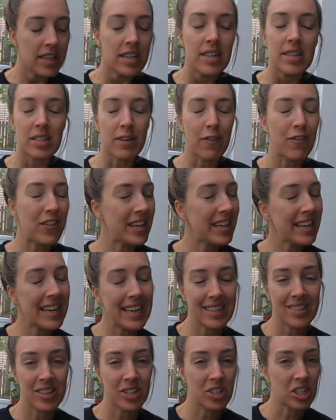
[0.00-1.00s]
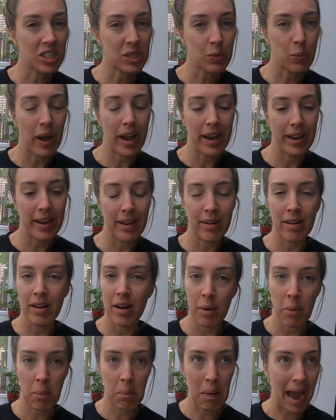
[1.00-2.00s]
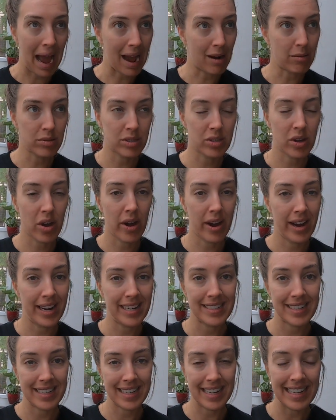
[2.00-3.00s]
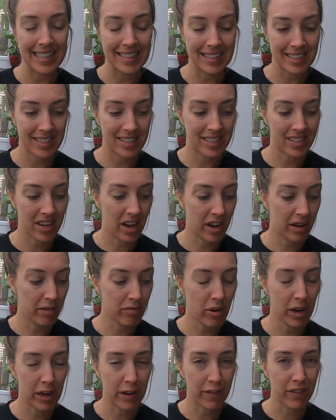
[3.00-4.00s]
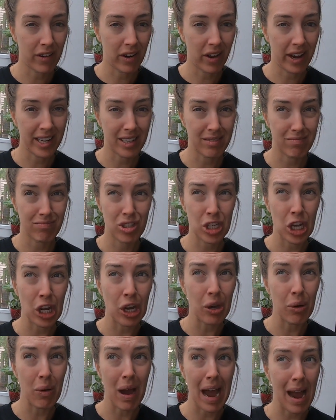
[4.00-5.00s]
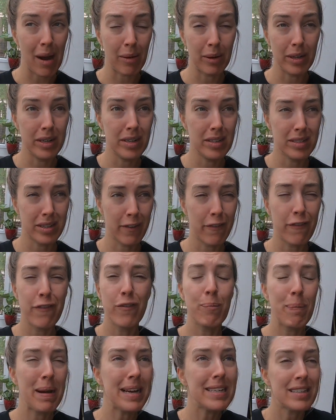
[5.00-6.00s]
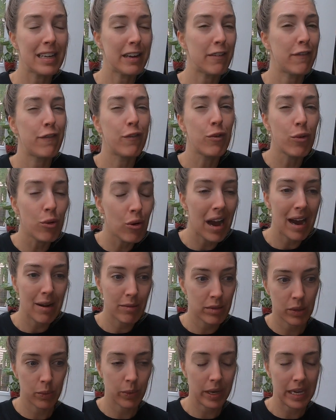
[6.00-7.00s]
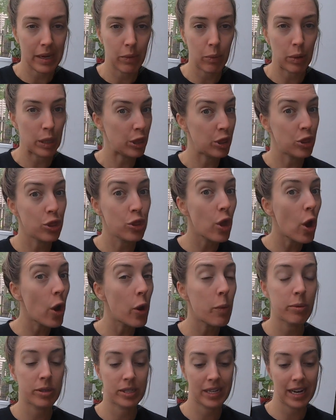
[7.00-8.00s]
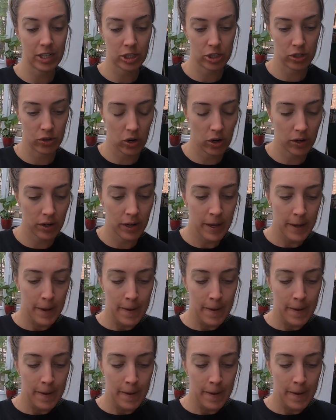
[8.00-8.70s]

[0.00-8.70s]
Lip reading: So for years I just went outside into the sun running for like 2 hours, like basically 4 hours a week with no protection on.